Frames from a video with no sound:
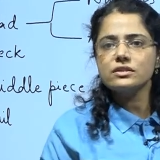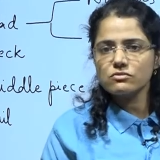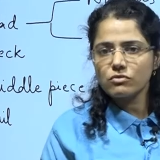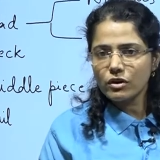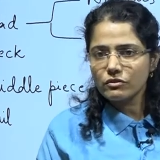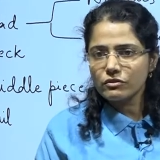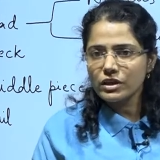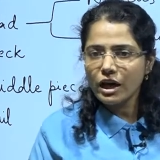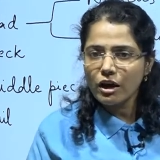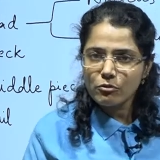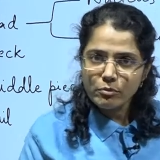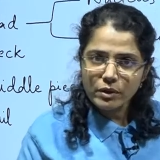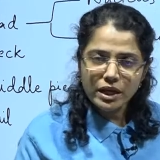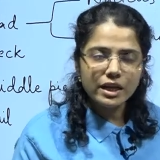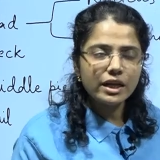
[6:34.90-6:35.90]
what we have
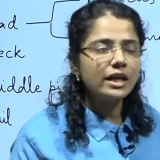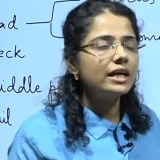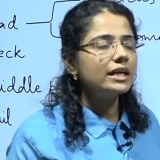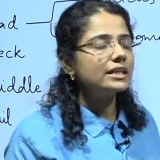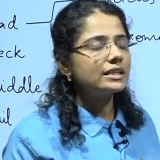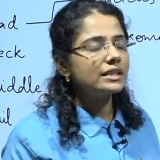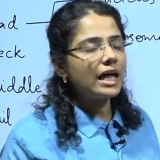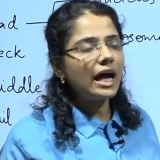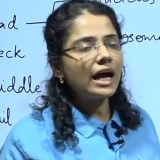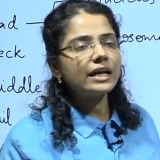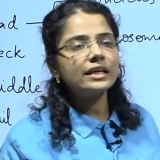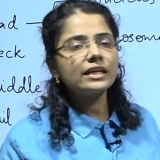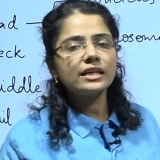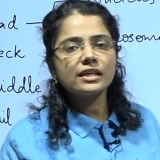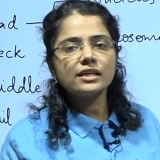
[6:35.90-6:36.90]
made, that
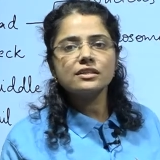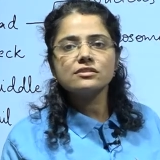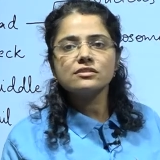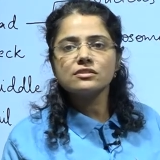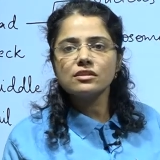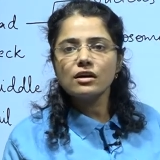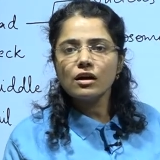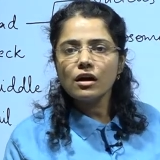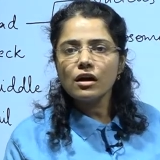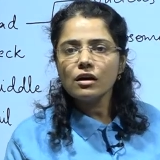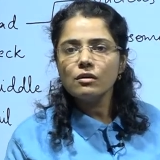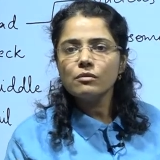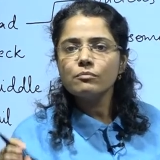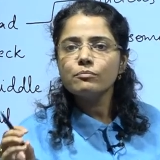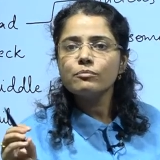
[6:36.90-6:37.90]
is the
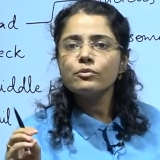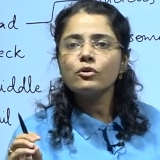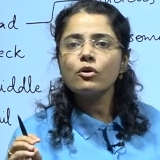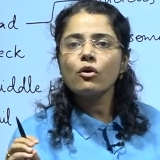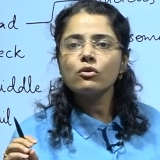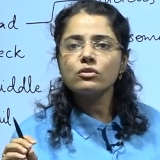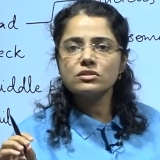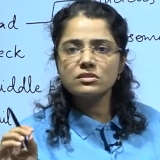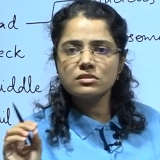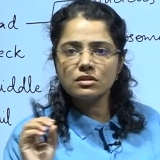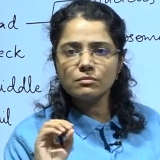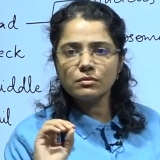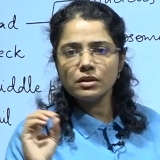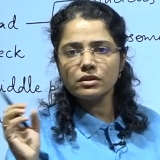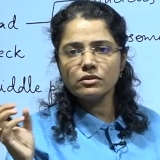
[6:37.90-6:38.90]

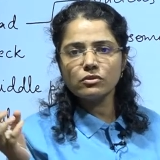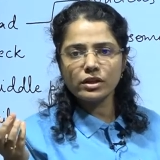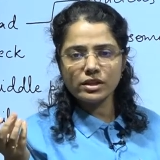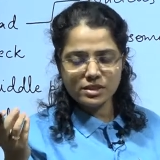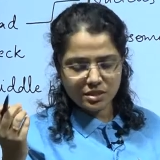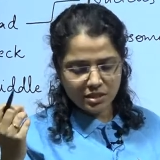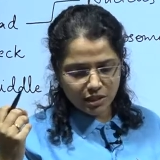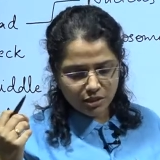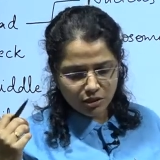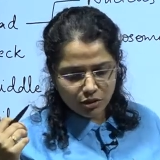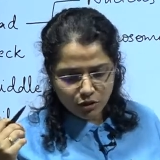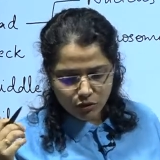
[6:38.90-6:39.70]
proximal, you can say, the